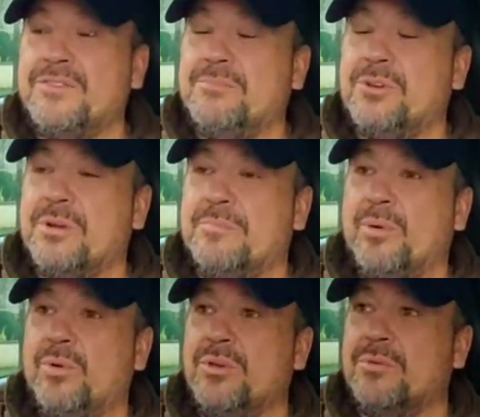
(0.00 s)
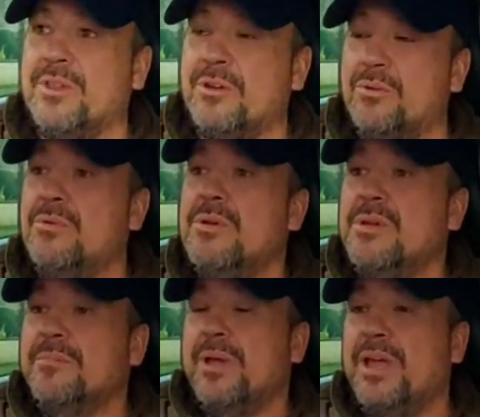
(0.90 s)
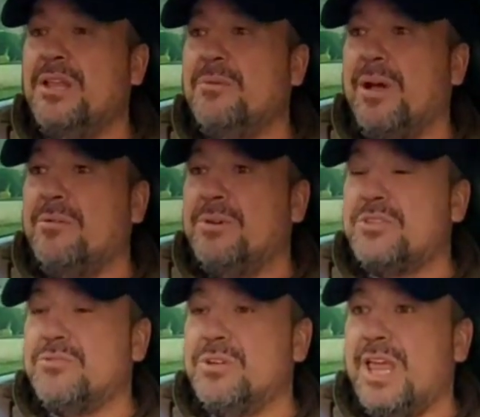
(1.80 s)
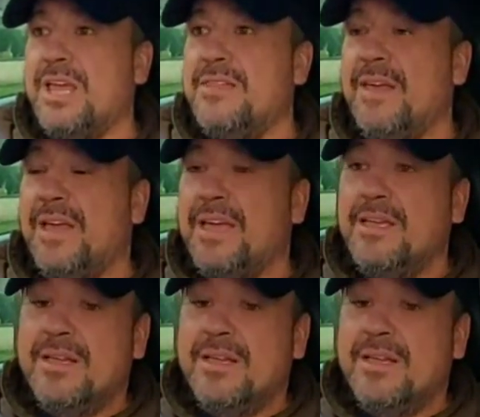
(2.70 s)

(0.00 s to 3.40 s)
I'm not going to bore you with it all, but anyway, we're sort of getting there.